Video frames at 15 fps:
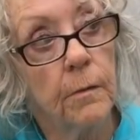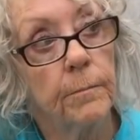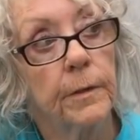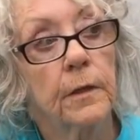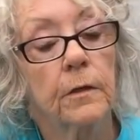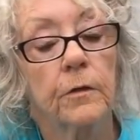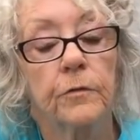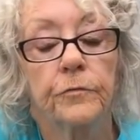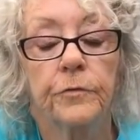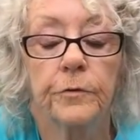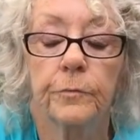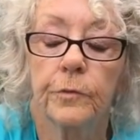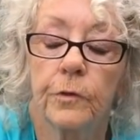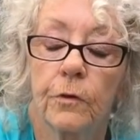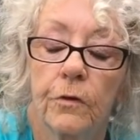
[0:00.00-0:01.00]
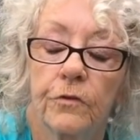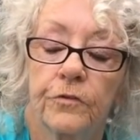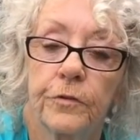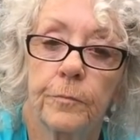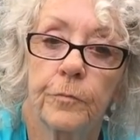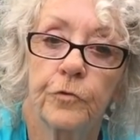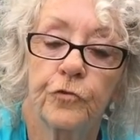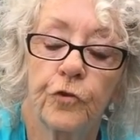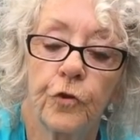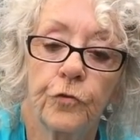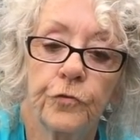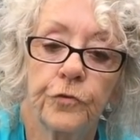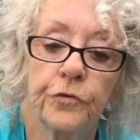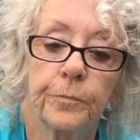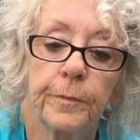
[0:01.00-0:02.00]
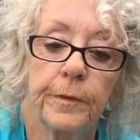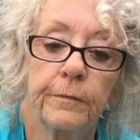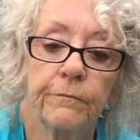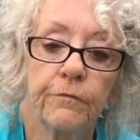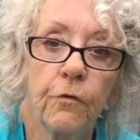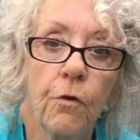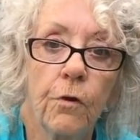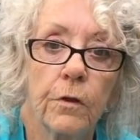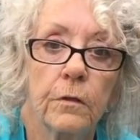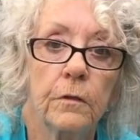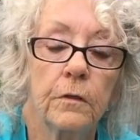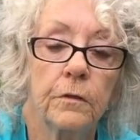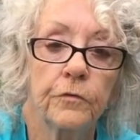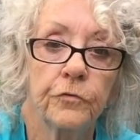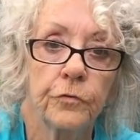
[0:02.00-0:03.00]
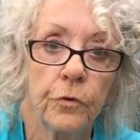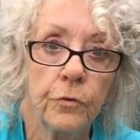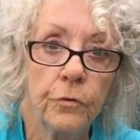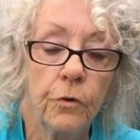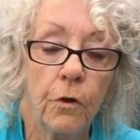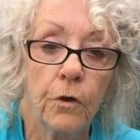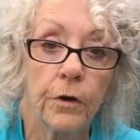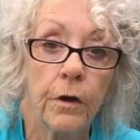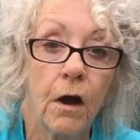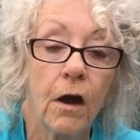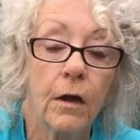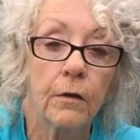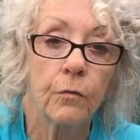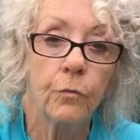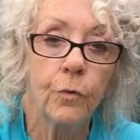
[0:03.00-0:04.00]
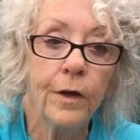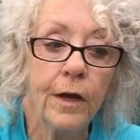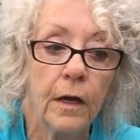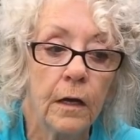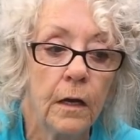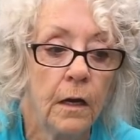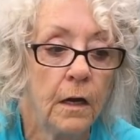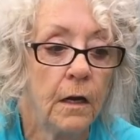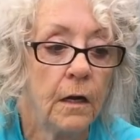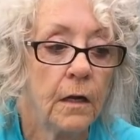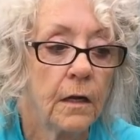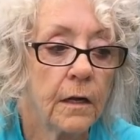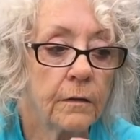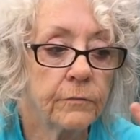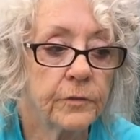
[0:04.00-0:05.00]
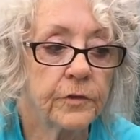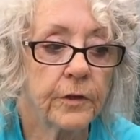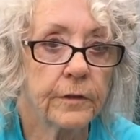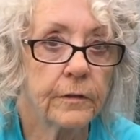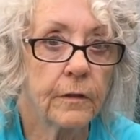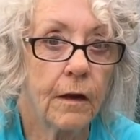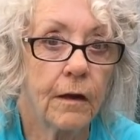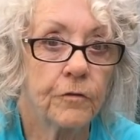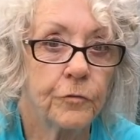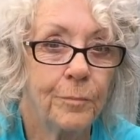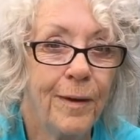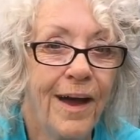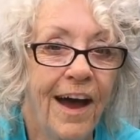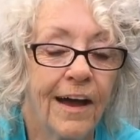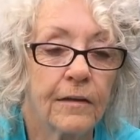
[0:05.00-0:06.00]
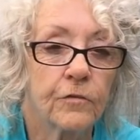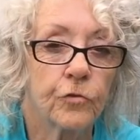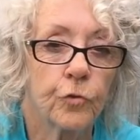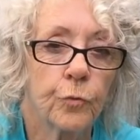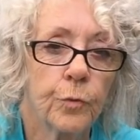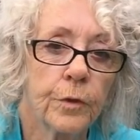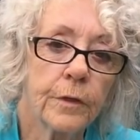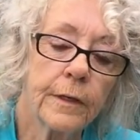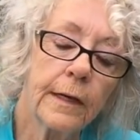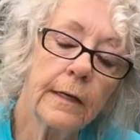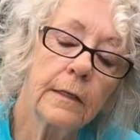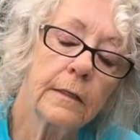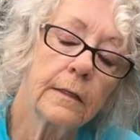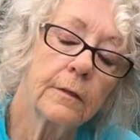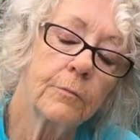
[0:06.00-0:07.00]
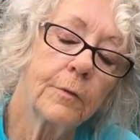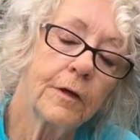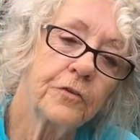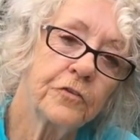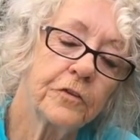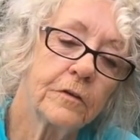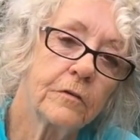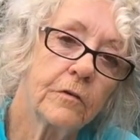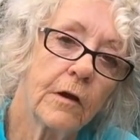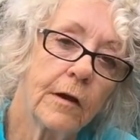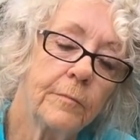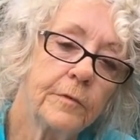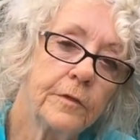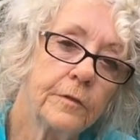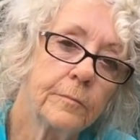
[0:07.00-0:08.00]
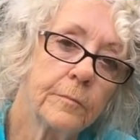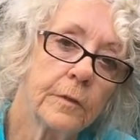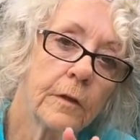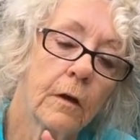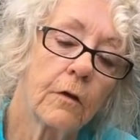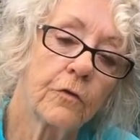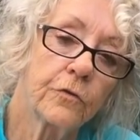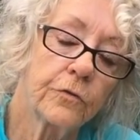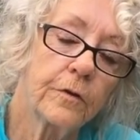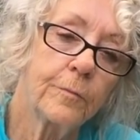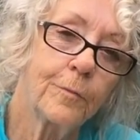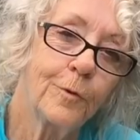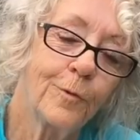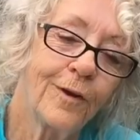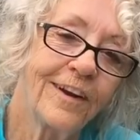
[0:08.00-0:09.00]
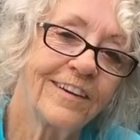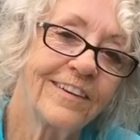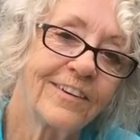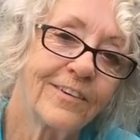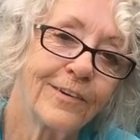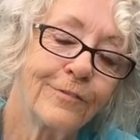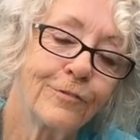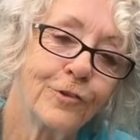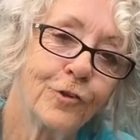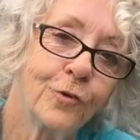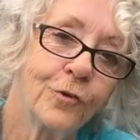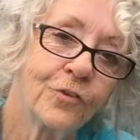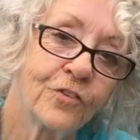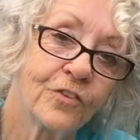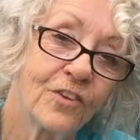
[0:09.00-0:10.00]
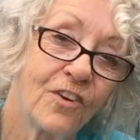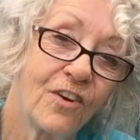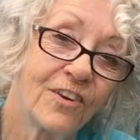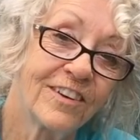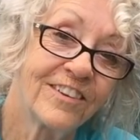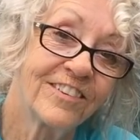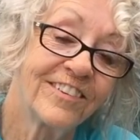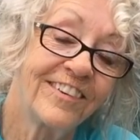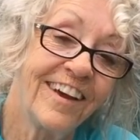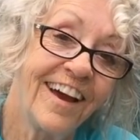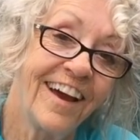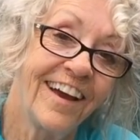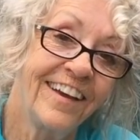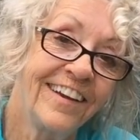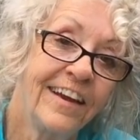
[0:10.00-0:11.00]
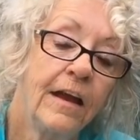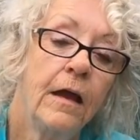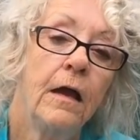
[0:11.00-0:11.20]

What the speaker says: because here we are at Summer Solstice, but in Florida, it is so darn hot and wet, everything dies back. So we're kind of at a resting time in the middle of summer right here, even though it's the longest day.